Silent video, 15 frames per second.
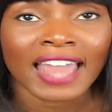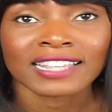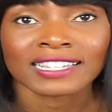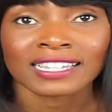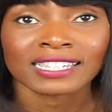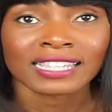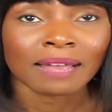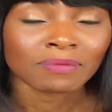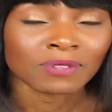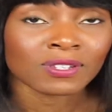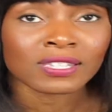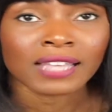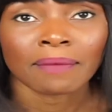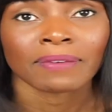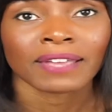and it's a
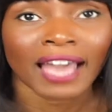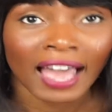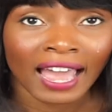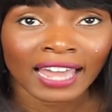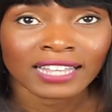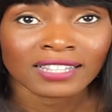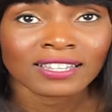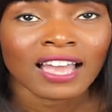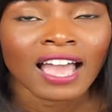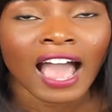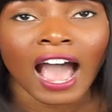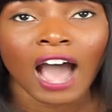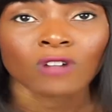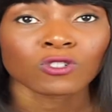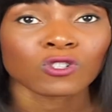step-to-step -step guide
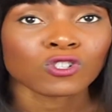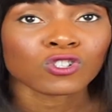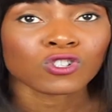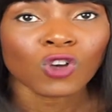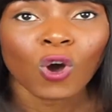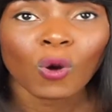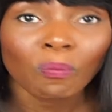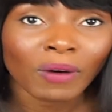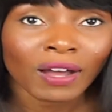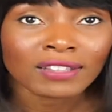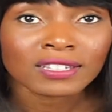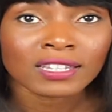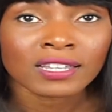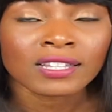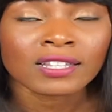how to sew
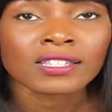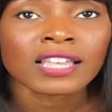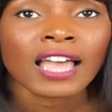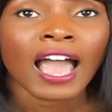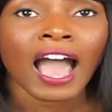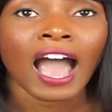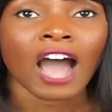buttons,